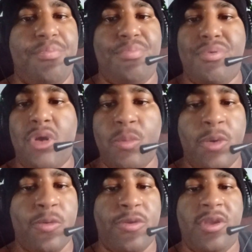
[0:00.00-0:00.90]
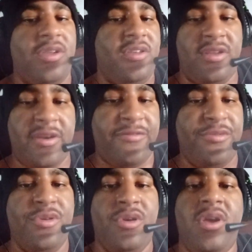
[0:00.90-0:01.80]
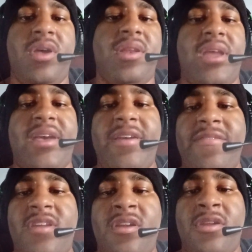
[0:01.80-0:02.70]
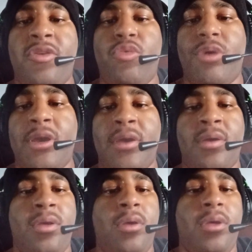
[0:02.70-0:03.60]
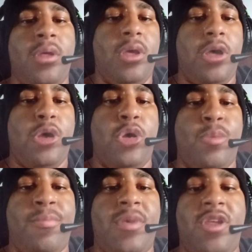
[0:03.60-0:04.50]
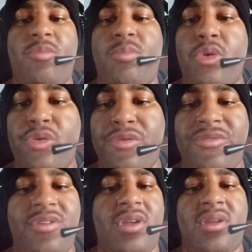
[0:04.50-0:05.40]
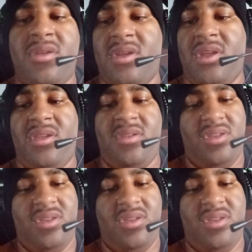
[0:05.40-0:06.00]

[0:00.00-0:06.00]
promos and stuff that he'd done in the ring, his moves, his